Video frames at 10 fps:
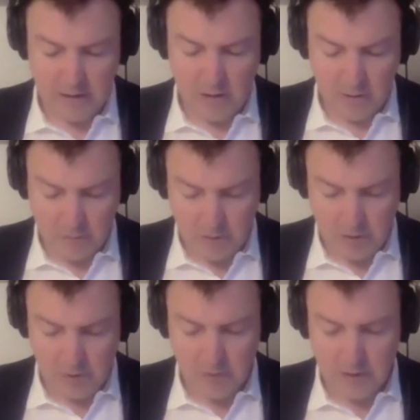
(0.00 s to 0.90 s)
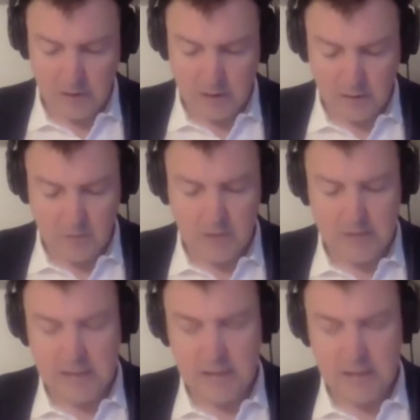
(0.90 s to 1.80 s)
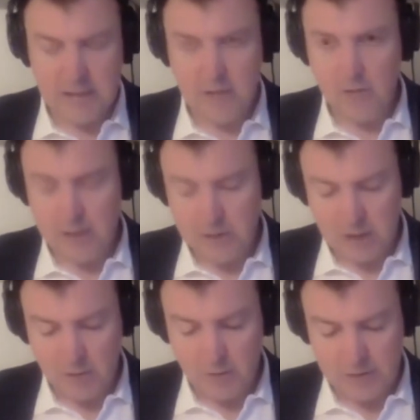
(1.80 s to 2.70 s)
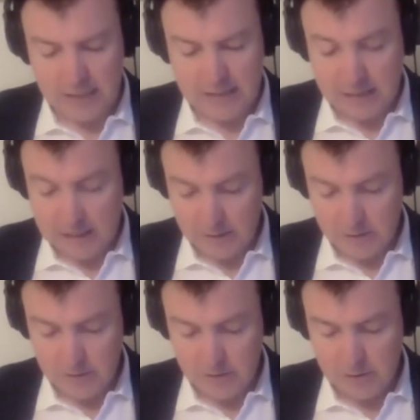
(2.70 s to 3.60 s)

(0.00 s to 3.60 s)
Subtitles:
through community or NGO projects alone,